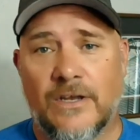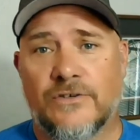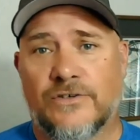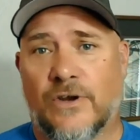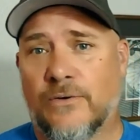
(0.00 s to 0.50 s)

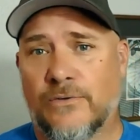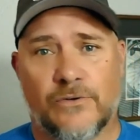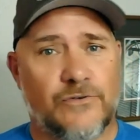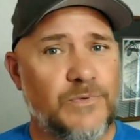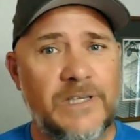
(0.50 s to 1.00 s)
so
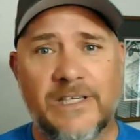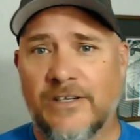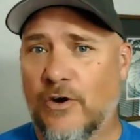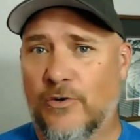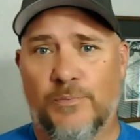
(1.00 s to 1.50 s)
there's really
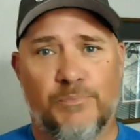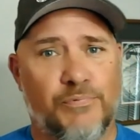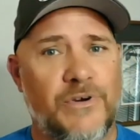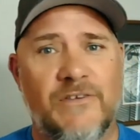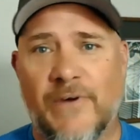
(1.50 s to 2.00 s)
no
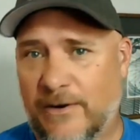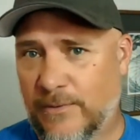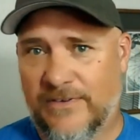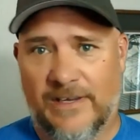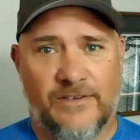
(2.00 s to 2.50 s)

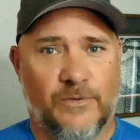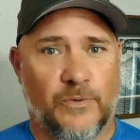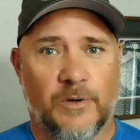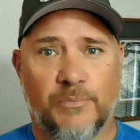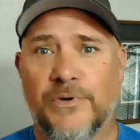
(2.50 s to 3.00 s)
prerequisites
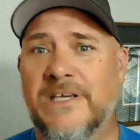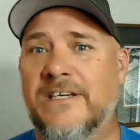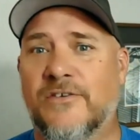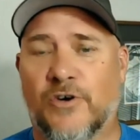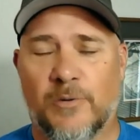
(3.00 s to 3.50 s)
or
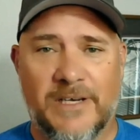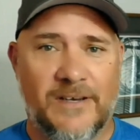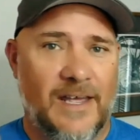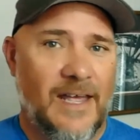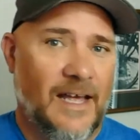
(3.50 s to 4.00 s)

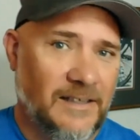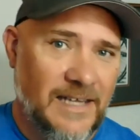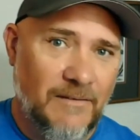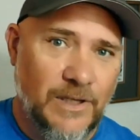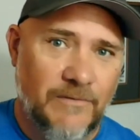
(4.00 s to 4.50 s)
predetermined
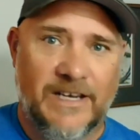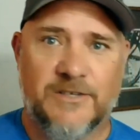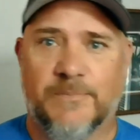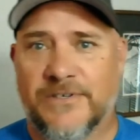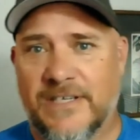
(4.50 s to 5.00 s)
level of
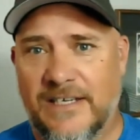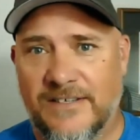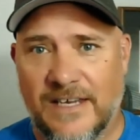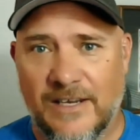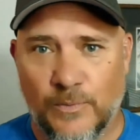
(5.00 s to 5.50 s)

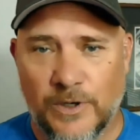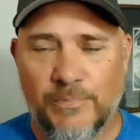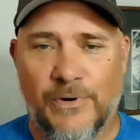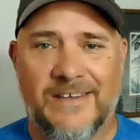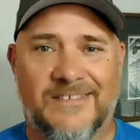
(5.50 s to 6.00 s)
expertise in
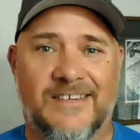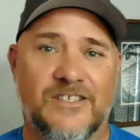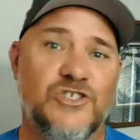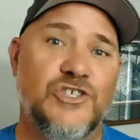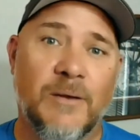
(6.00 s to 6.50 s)
WordPress to
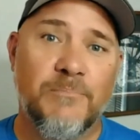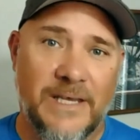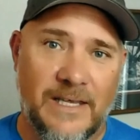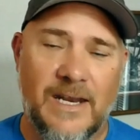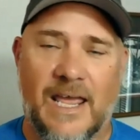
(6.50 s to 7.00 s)
jump
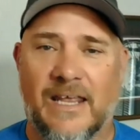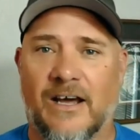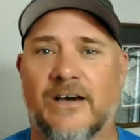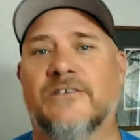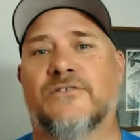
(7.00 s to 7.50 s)
in and
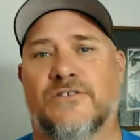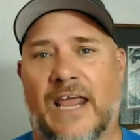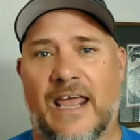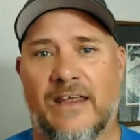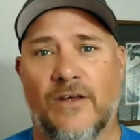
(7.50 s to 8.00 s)

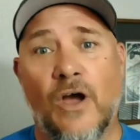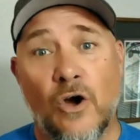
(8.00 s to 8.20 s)
understand